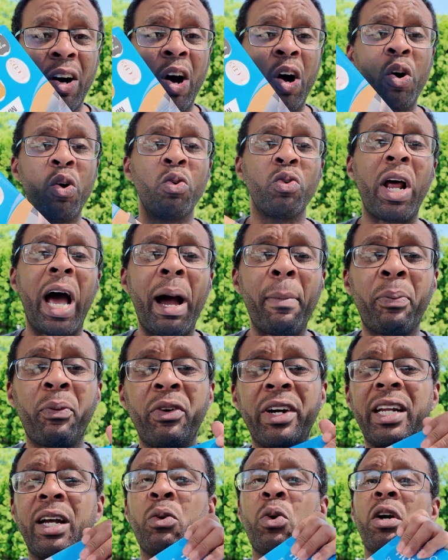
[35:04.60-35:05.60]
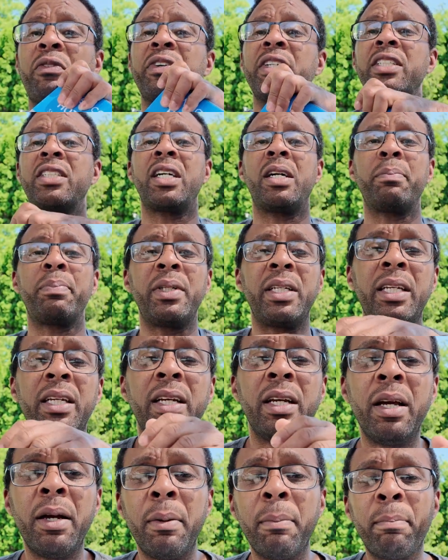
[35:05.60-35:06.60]
own, operate, or work for this company,
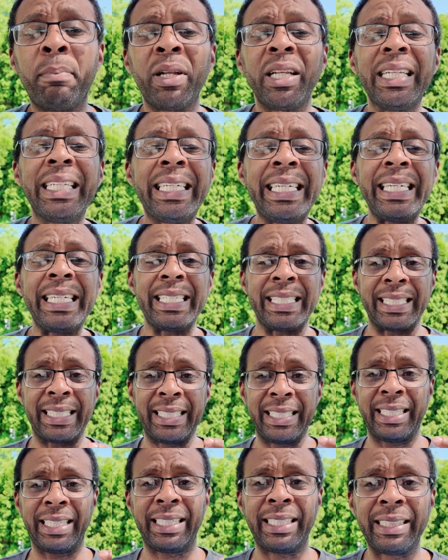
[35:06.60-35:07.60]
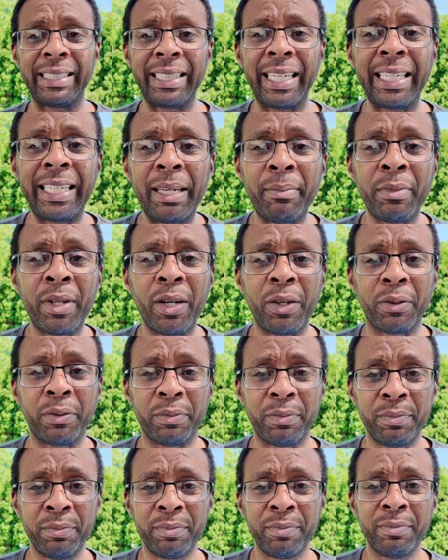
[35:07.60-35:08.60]
please let them know.
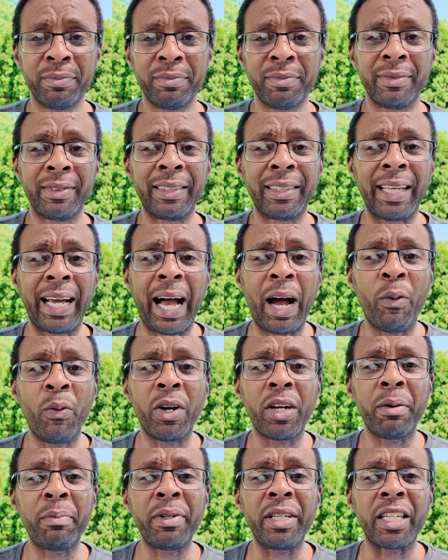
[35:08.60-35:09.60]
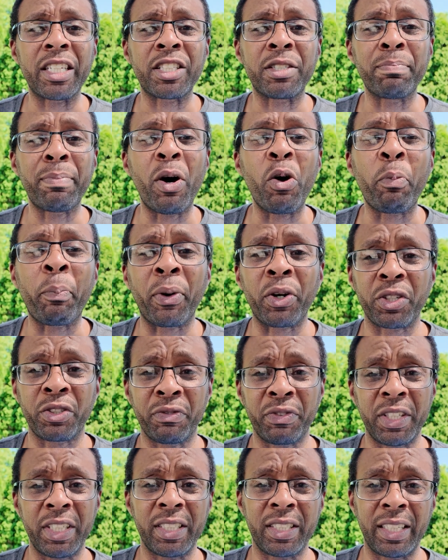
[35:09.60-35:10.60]
I want to be a
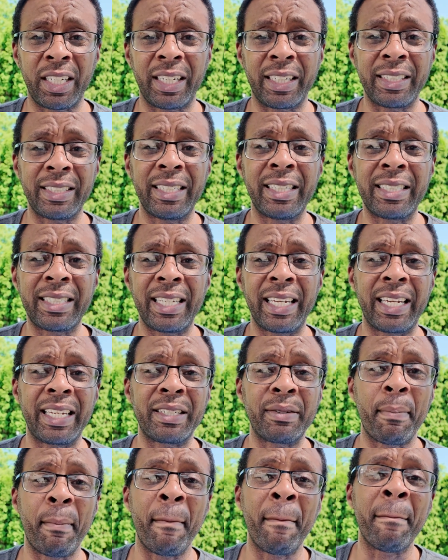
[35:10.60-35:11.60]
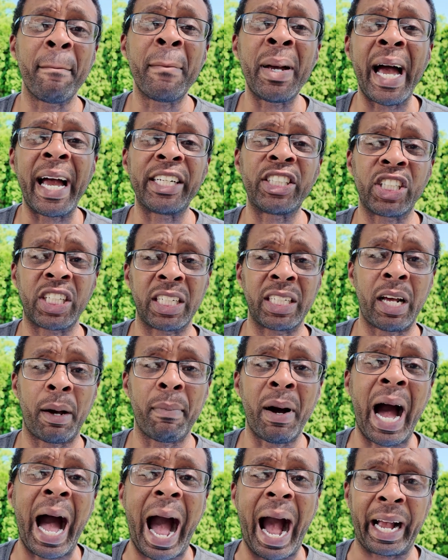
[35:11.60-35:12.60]
spokesperson for this thing because this thing is magic in a
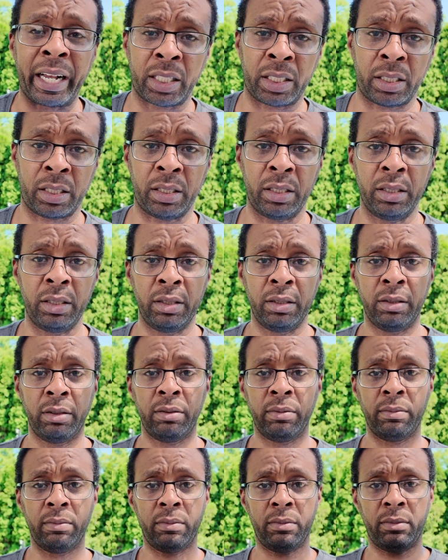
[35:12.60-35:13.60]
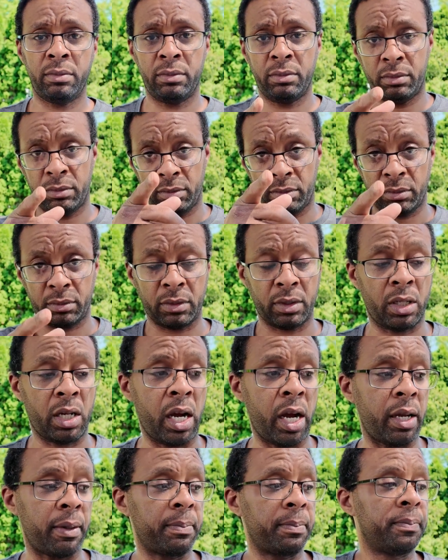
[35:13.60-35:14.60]
box. All
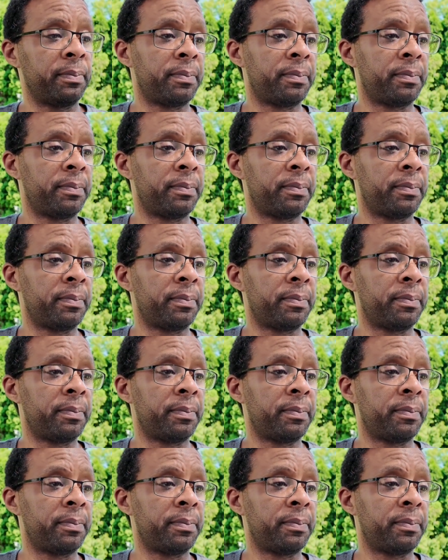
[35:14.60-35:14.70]
right.